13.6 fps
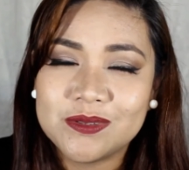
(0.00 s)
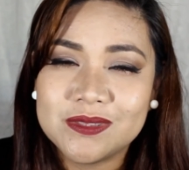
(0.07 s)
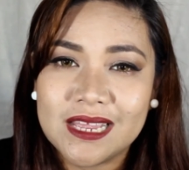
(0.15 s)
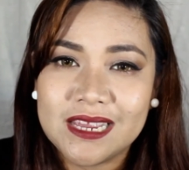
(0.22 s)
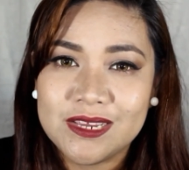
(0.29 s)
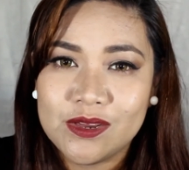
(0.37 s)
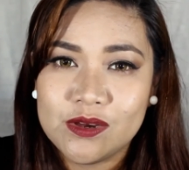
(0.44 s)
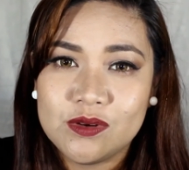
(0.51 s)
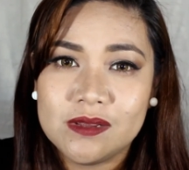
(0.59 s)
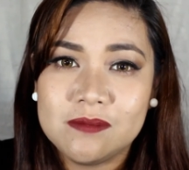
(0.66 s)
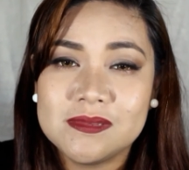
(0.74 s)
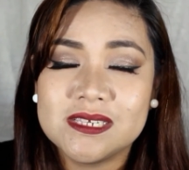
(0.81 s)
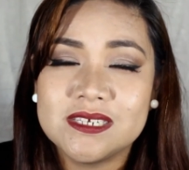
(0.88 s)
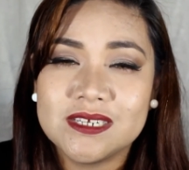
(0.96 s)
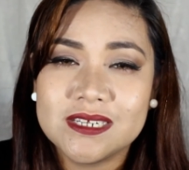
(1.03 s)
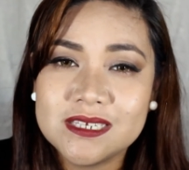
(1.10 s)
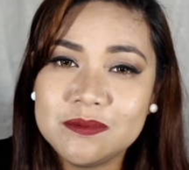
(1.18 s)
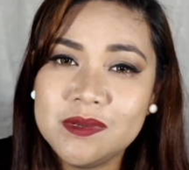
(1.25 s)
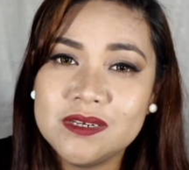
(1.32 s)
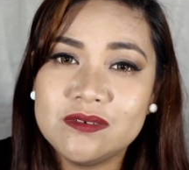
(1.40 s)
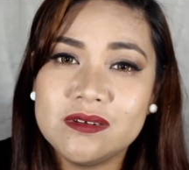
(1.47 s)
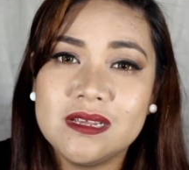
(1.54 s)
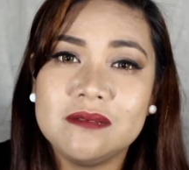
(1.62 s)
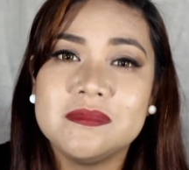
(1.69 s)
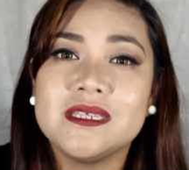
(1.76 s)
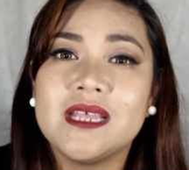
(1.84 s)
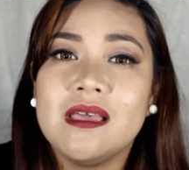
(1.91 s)
don't let your dreams just be
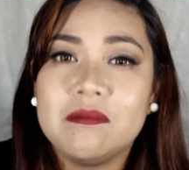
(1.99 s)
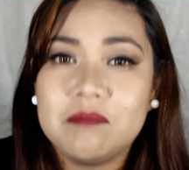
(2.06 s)
dreams,